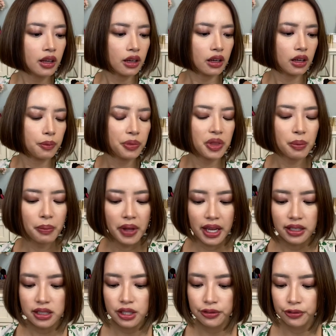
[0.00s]
Um, the
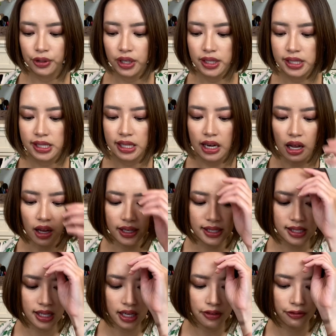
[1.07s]
main difference that I
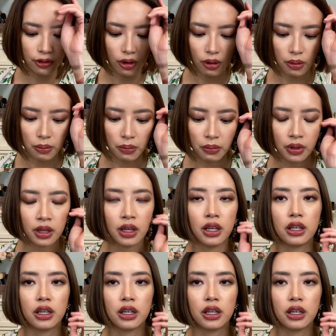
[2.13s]
see from,